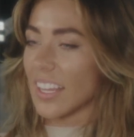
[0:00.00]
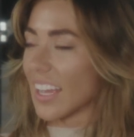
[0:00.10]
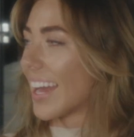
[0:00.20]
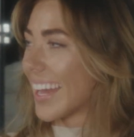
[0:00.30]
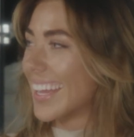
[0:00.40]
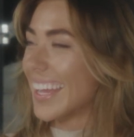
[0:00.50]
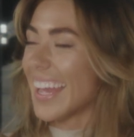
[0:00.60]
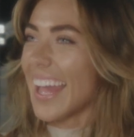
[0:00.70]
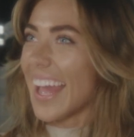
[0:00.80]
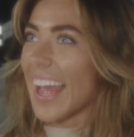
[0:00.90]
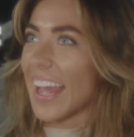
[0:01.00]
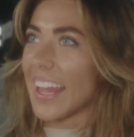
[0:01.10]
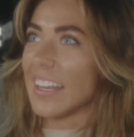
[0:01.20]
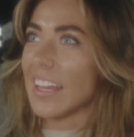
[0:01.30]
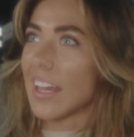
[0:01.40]
Yeah.
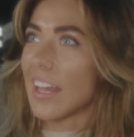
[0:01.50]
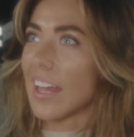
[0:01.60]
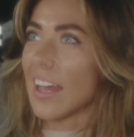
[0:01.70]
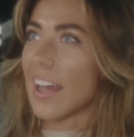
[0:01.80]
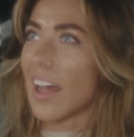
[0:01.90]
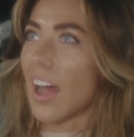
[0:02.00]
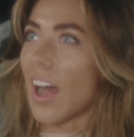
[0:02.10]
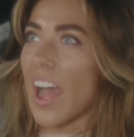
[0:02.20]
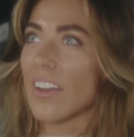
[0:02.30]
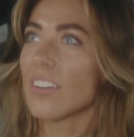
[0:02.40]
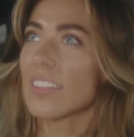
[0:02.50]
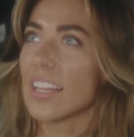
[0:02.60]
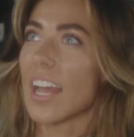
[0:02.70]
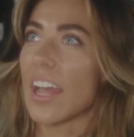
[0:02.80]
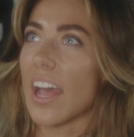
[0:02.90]
And I don't
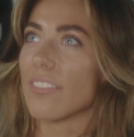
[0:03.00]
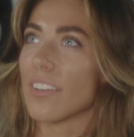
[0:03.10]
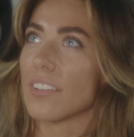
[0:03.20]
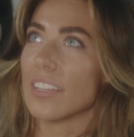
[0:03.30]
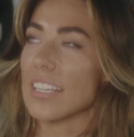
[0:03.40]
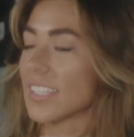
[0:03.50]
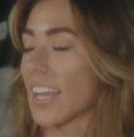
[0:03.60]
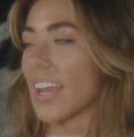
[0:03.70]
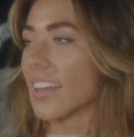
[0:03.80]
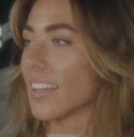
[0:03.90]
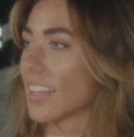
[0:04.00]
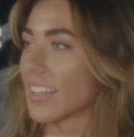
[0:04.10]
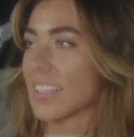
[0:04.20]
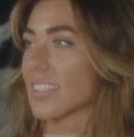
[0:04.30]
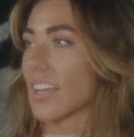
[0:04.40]
think I ever really say
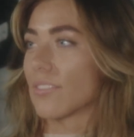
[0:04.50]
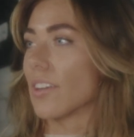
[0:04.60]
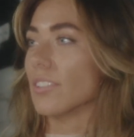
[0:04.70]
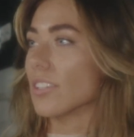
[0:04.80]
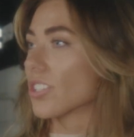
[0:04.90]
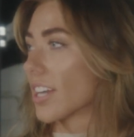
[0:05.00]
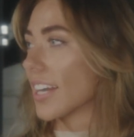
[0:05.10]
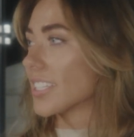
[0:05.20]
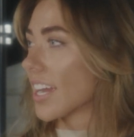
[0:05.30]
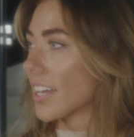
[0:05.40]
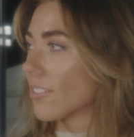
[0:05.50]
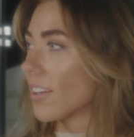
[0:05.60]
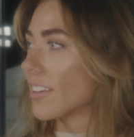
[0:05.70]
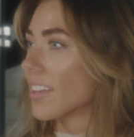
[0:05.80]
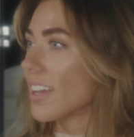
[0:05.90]
anything that's like revolutionary to anyone.